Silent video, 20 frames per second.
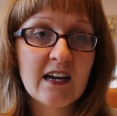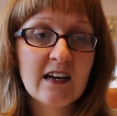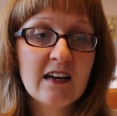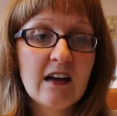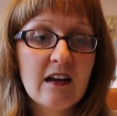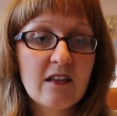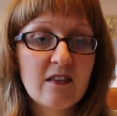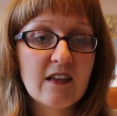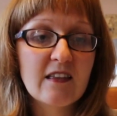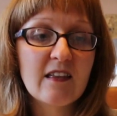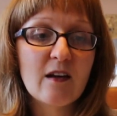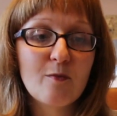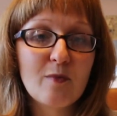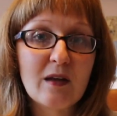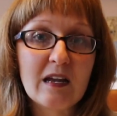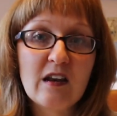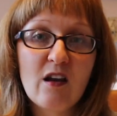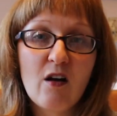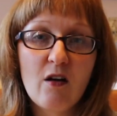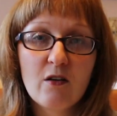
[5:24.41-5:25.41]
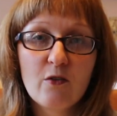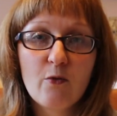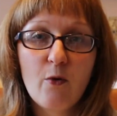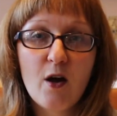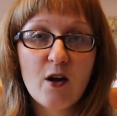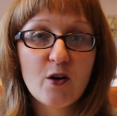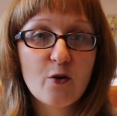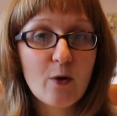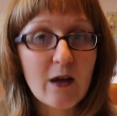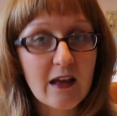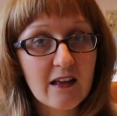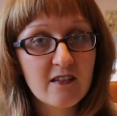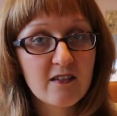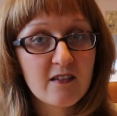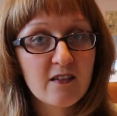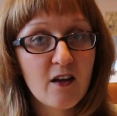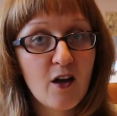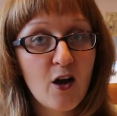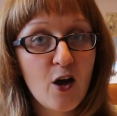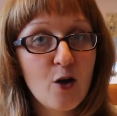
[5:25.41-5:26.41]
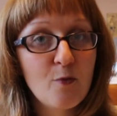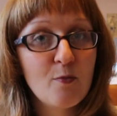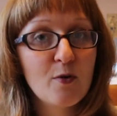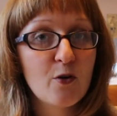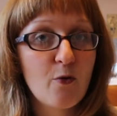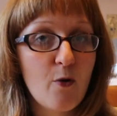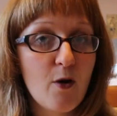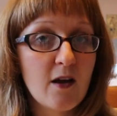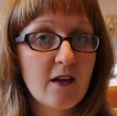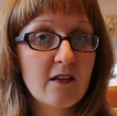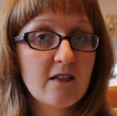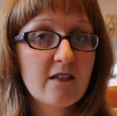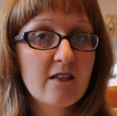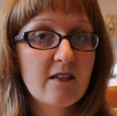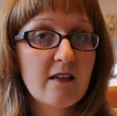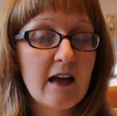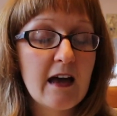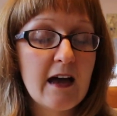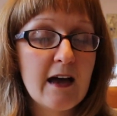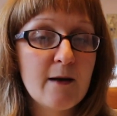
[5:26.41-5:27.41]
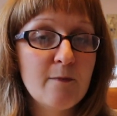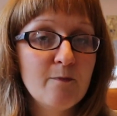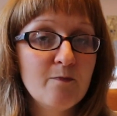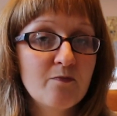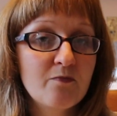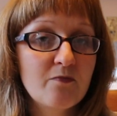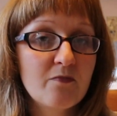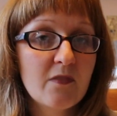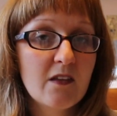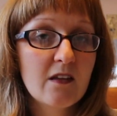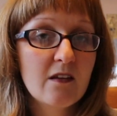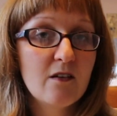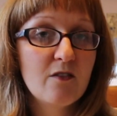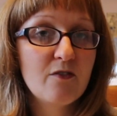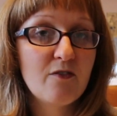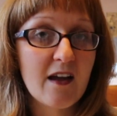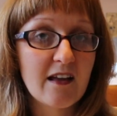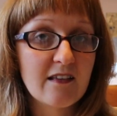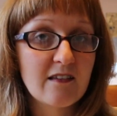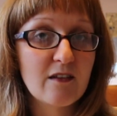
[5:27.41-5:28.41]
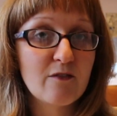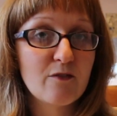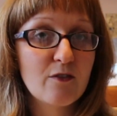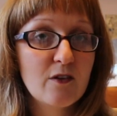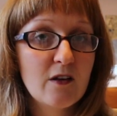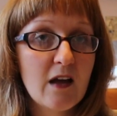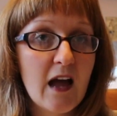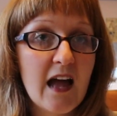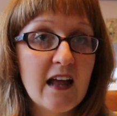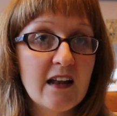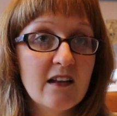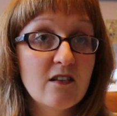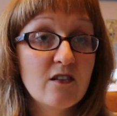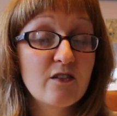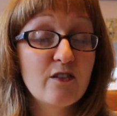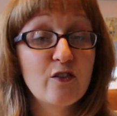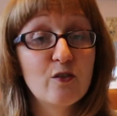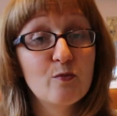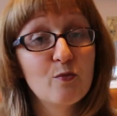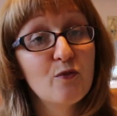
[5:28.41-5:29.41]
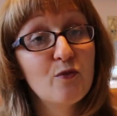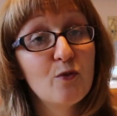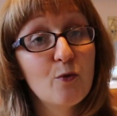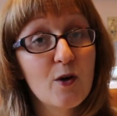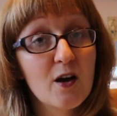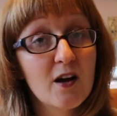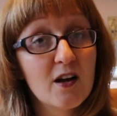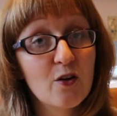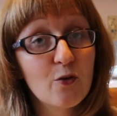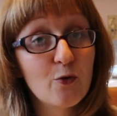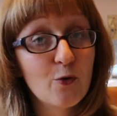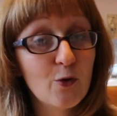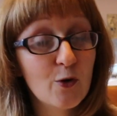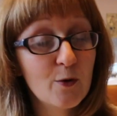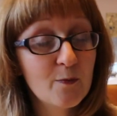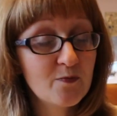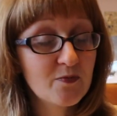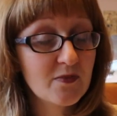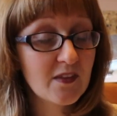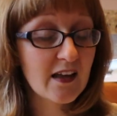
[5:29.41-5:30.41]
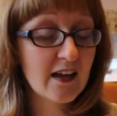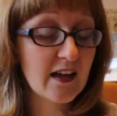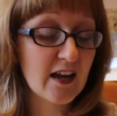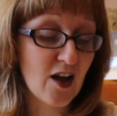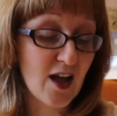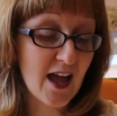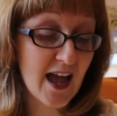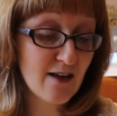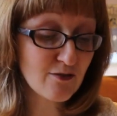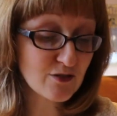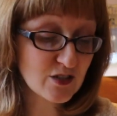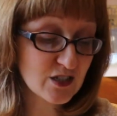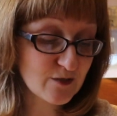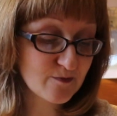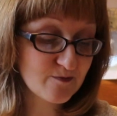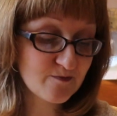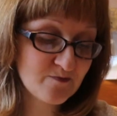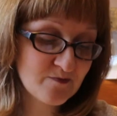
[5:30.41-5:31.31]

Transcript: I think that'd be a not quite quick sew, but quite effective and suitable for work or a night out.